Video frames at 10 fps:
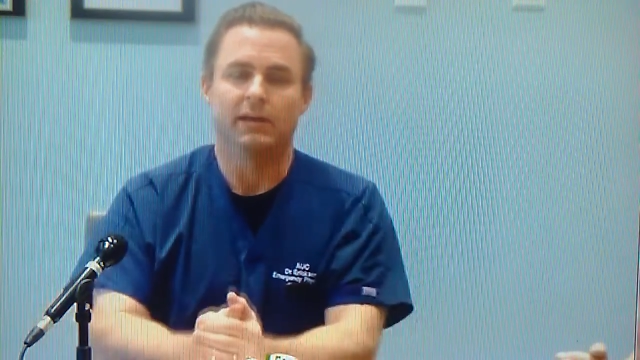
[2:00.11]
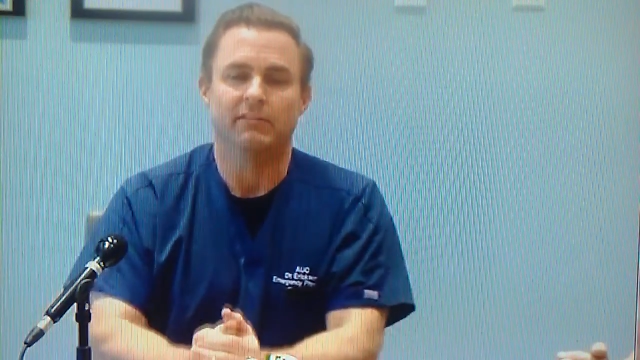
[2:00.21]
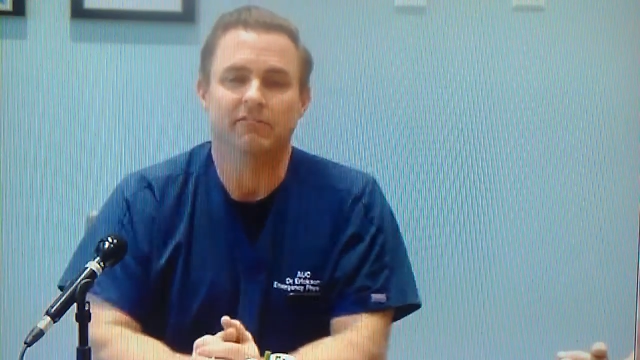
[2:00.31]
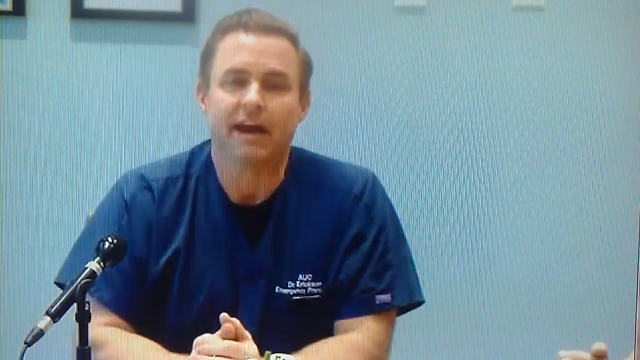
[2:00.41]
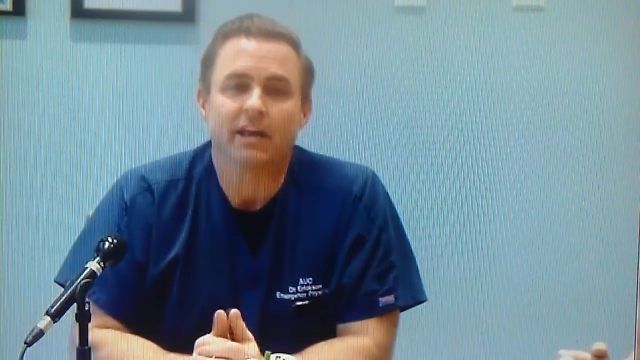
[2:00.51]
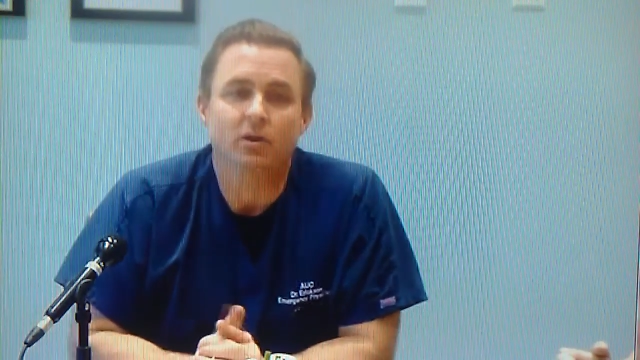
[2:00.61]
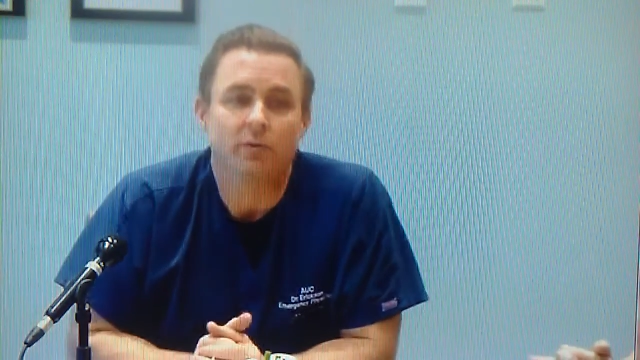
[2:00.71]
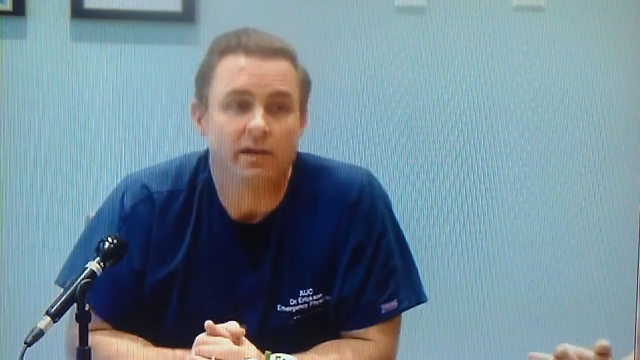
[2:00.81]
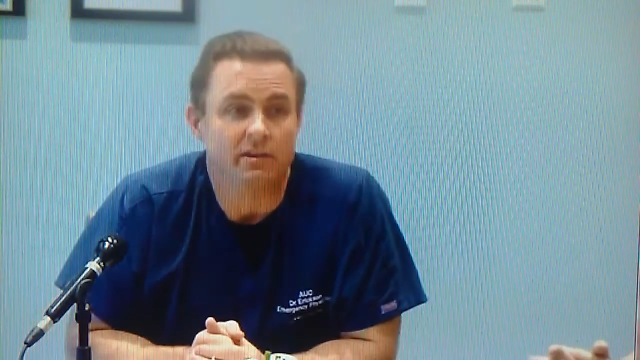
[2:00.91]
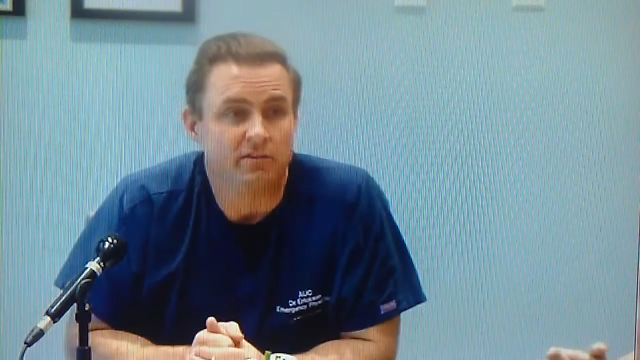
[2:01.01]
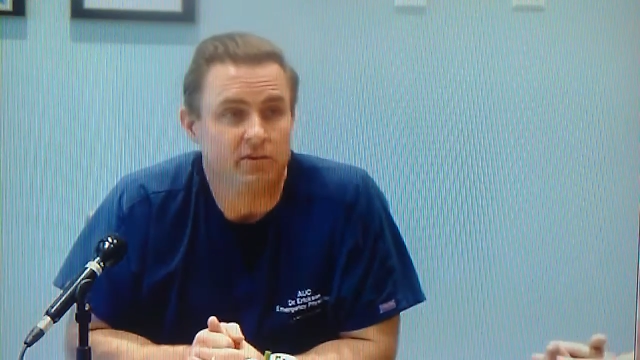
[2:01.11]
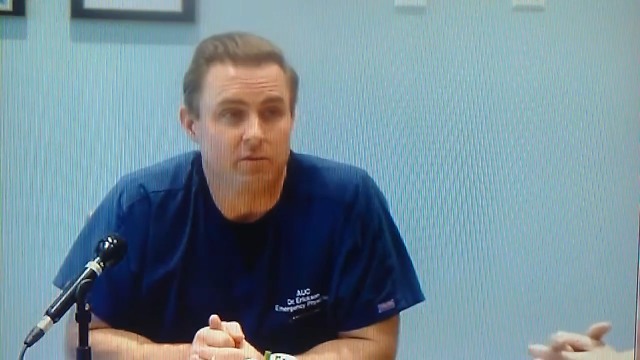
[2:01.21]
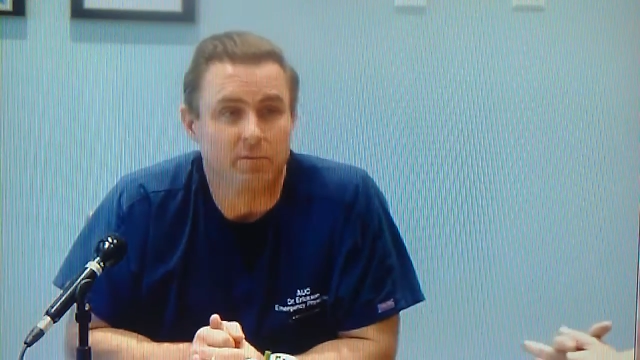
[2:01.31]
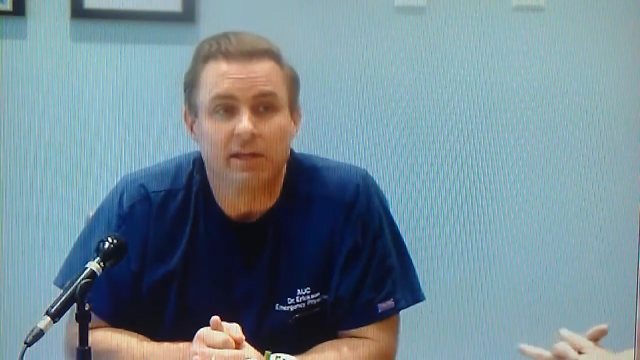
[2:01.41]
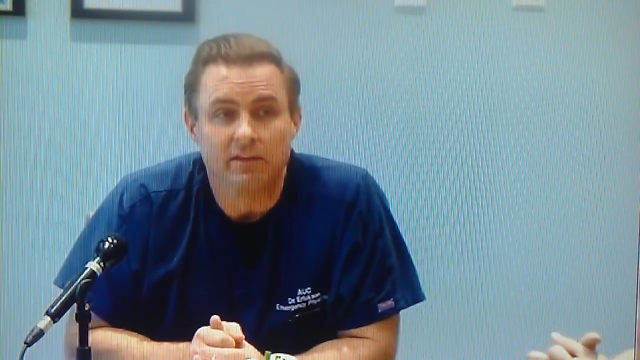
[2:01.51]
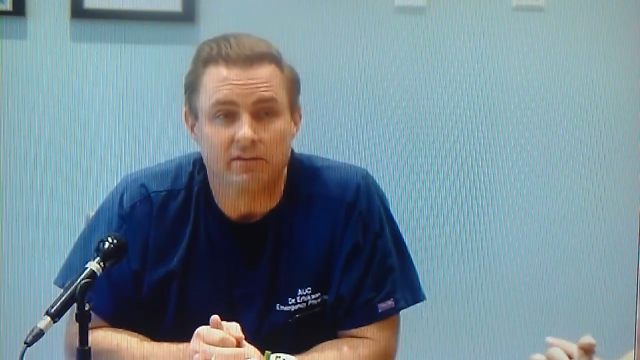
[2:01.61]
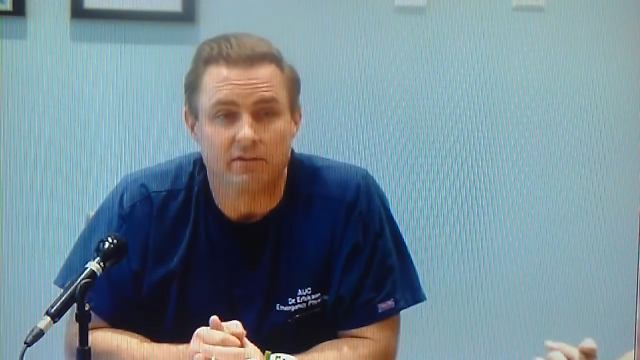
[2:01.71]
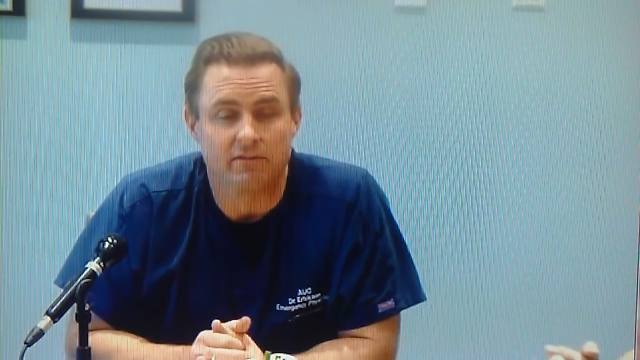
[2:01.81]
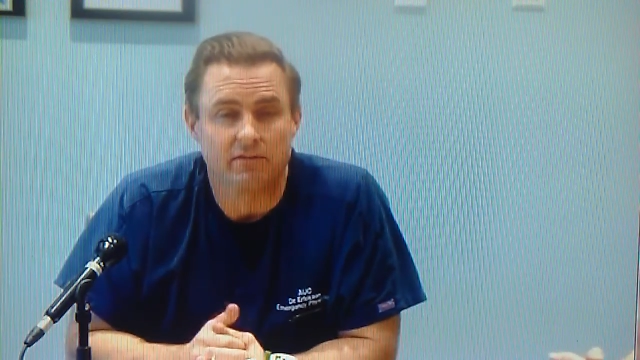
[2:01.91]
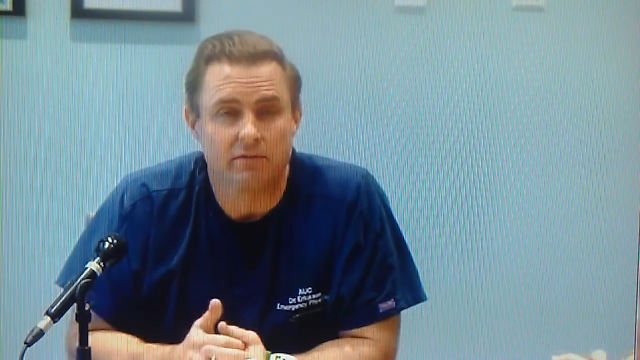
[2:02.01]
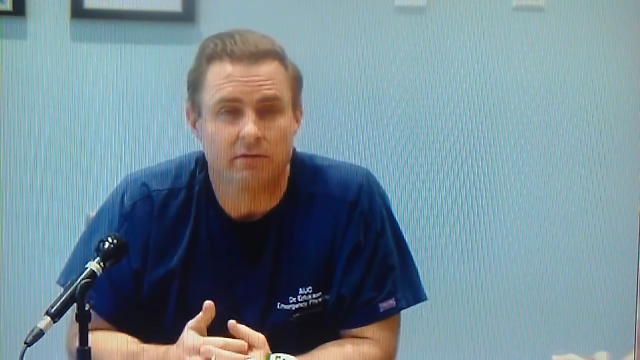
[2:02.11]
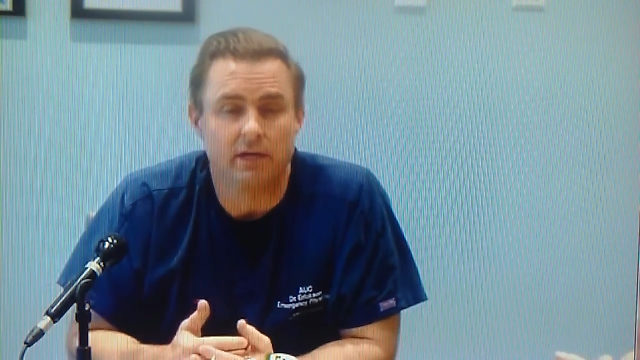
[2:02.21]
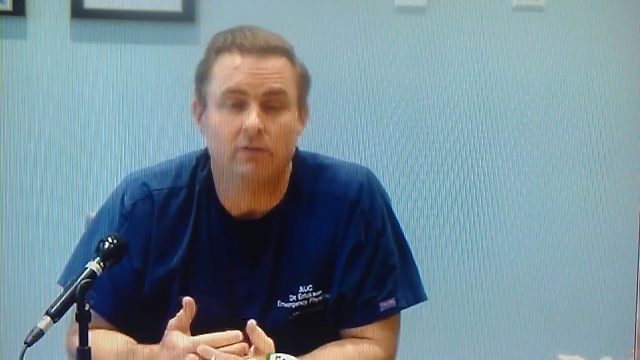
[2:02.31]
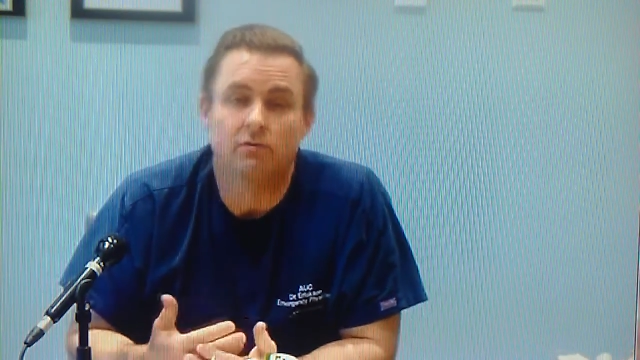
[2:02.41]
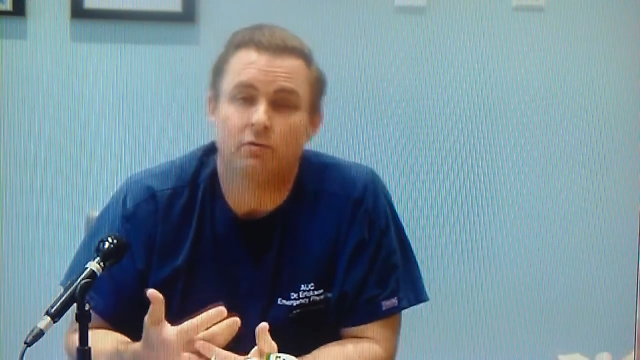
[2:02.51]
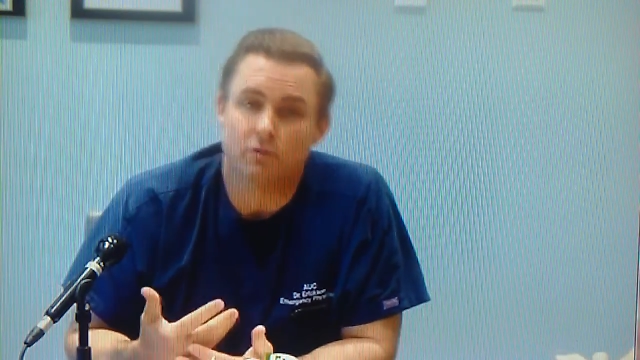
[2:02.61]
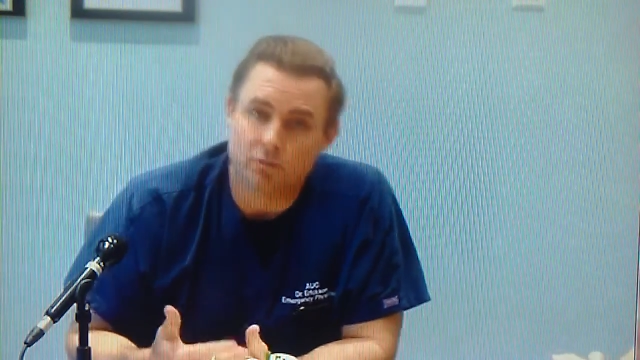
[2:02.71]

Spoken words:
evacuated in certain places. In New